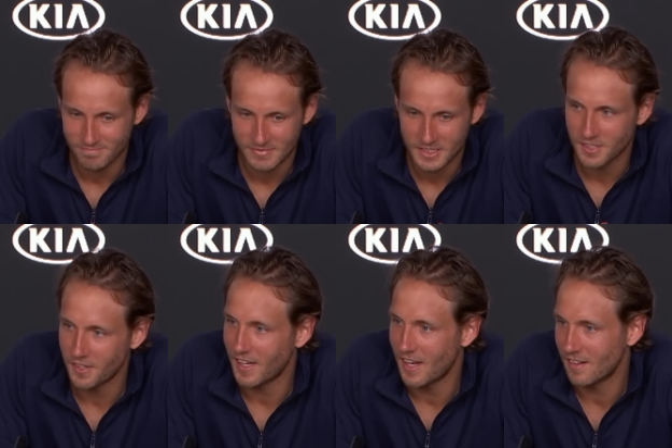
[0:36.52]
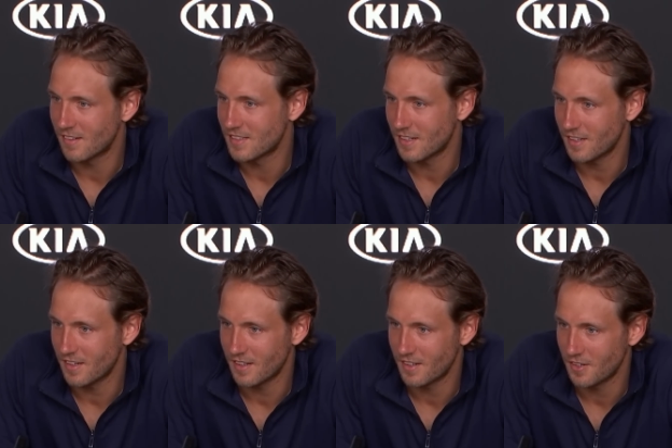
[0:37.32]
start again, start
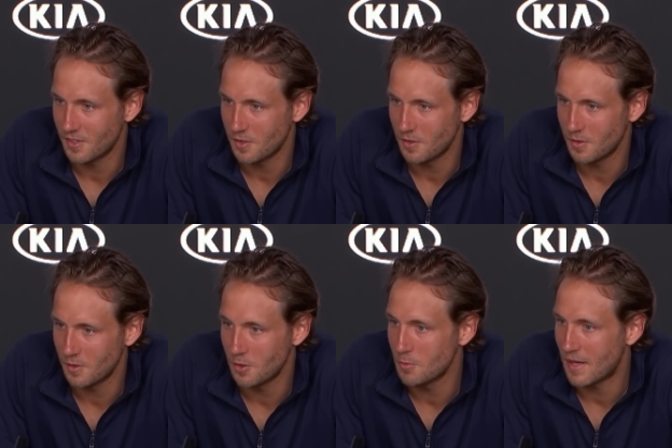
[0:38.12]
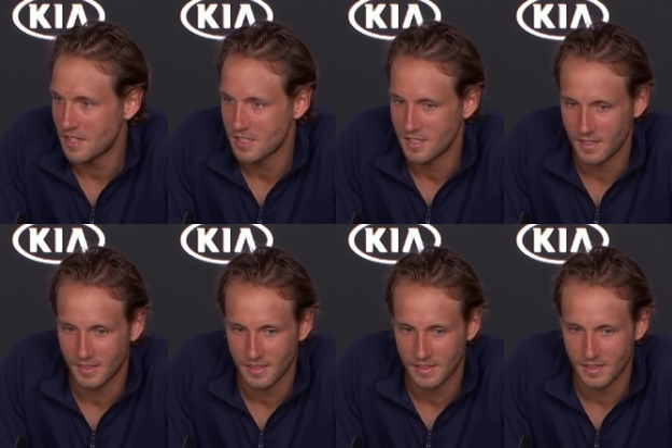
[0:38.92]
a, a new a new match.
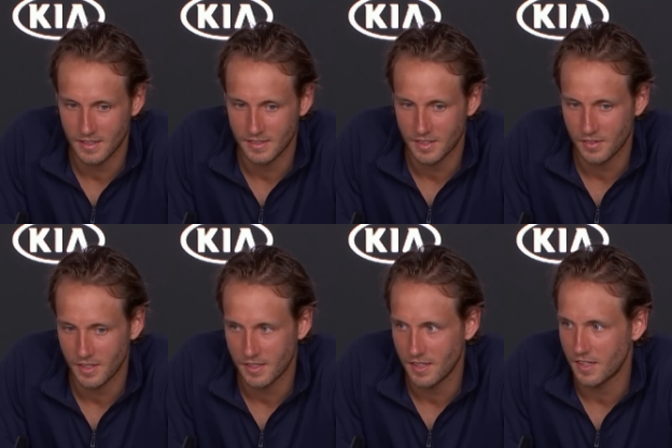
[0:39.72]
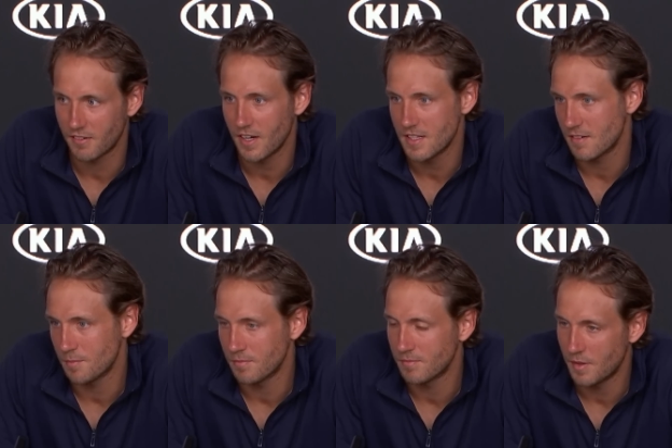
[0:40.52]
And uh, and I think I did it great.
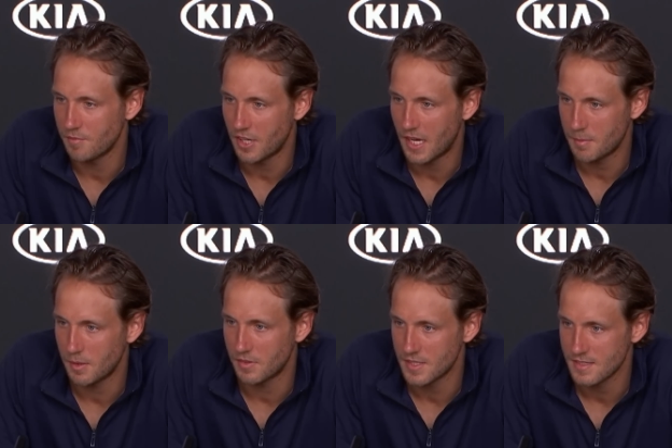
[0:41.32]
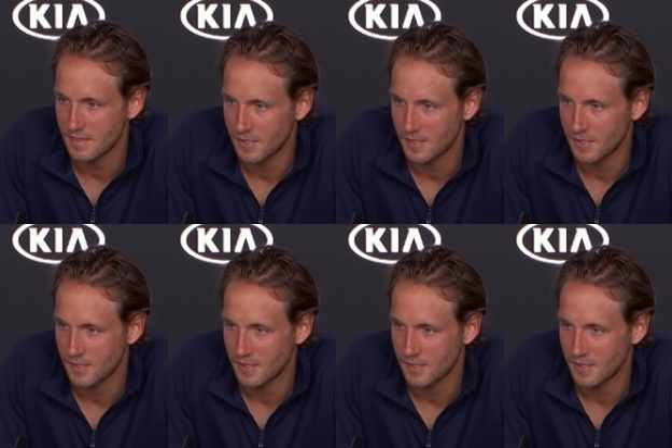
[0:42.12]
I'm I'm very happy with this.